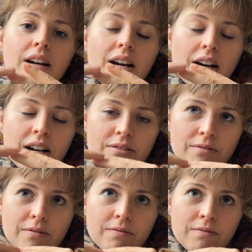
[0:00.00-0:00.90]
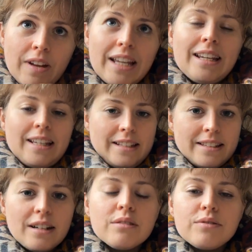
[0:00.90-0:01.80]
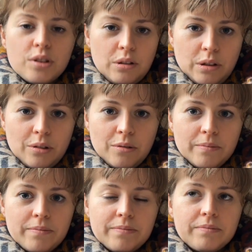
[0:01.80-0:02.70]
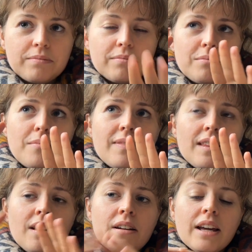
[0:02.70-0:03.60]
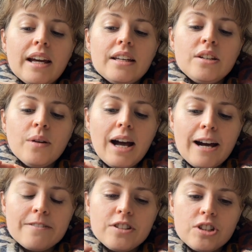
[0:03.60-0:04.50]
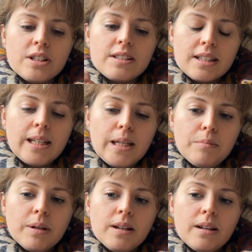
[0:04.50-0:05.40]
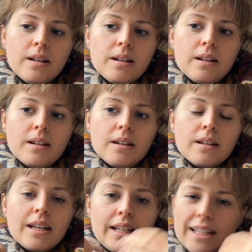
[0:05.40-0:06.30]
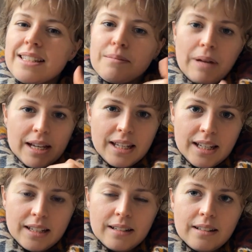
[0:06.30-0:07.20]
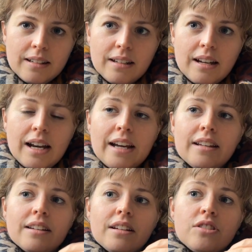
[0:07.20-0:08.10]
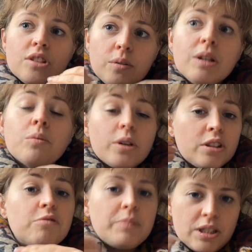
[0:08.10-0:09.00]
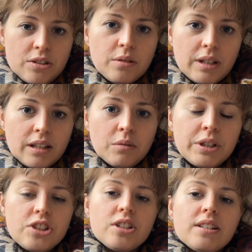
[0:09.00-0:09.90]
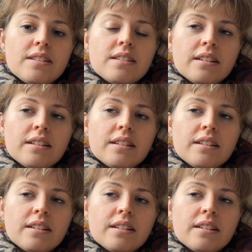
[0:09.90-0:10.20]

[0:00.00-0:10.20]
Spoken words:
unveiling itself to you. Okay, you have to just keep connecting back in and doing what you've been doing, which is